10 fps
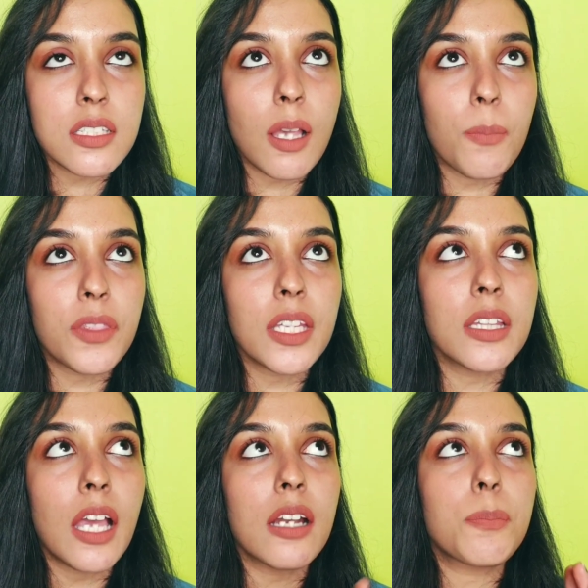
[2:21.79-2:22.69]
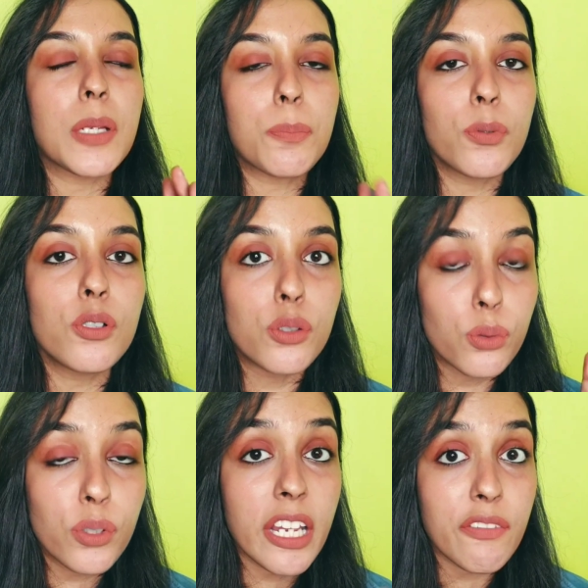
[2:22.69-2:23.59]
something that people
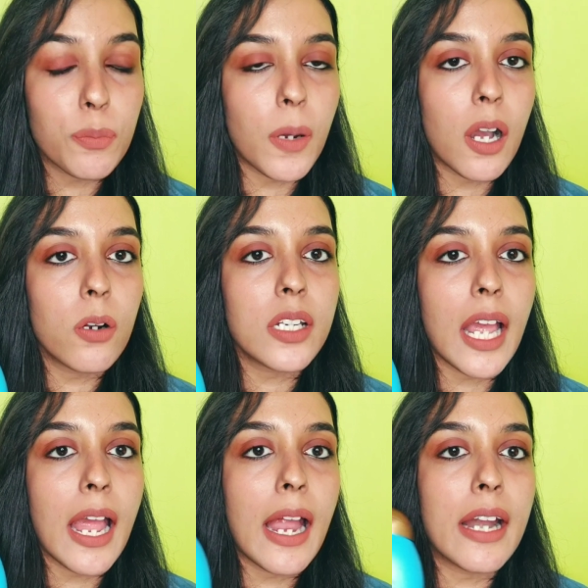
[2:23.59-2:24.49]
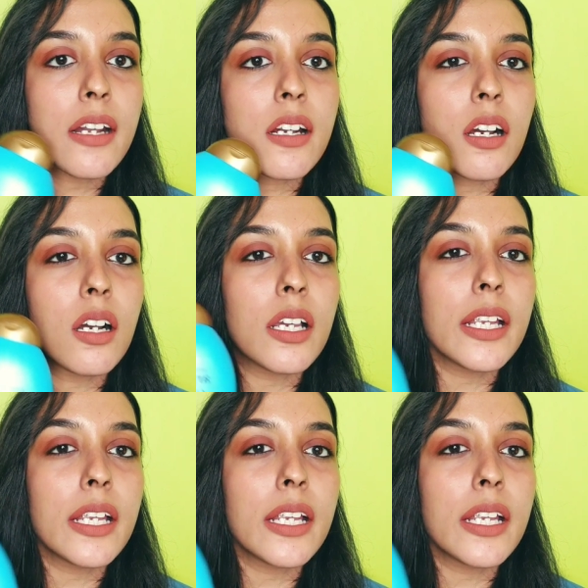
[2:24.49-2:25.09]
do rave about and uh,